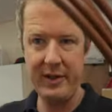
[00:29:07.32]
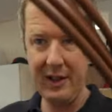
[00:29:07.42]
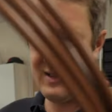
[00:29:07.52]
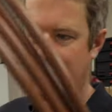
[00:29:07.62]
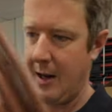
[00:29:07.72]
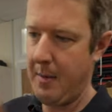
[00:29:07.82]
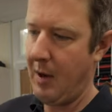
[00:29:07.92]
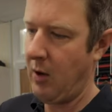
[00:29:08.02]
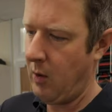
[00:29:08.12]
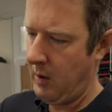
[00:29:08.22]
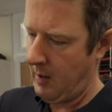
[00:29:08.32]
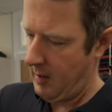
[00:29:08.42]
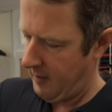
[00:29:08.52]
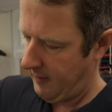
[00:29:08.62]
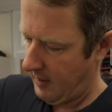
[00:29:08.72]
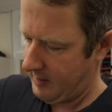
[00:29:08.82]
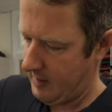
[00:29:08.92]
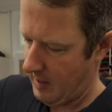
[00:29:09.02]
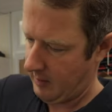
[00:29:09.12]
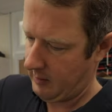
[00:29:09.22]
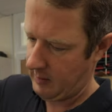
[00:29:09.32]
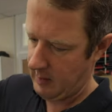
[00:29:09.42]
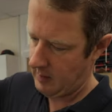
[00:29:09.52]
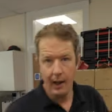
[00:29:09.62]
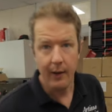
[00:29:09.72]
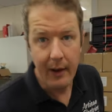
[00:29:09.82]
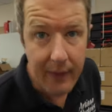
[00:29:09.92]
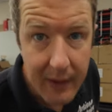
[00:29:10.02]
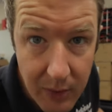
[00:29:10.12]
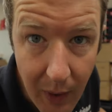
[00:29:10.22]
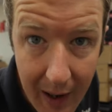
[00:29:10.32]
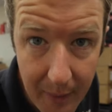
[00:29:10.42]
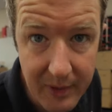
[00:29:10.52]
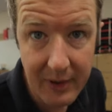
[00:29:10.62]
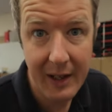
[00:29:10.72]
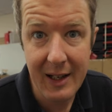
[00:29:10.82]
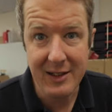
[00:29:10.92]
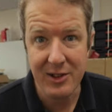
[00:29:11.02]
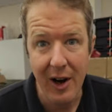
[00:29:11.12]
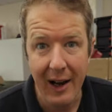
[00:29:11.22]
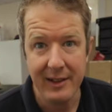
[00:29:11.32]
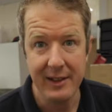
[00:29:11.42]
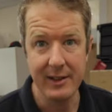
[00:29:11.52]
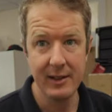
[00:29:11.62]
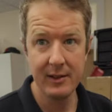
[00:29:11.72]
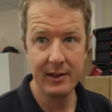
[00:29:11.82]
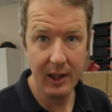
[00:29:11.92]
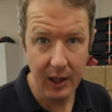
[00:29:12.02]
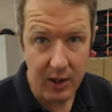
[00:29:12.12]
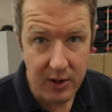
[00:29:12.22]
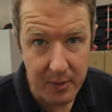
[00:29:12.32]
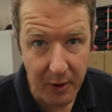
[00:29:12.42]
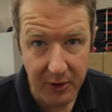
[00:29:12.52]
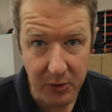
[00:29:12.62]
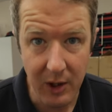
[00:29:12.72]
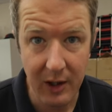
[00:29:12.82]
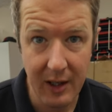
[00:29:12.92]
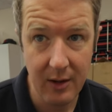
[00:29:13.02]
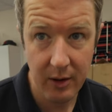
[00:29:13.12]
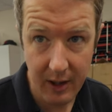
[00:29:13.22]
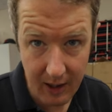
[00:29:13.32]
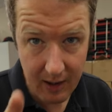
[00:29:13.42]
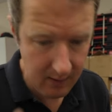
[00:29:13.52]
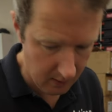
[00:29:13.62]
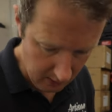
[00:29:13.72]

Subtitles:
16 mil flexi tails. Anyway, this is what happens, I get distracted. Gonna do some office work now, okay?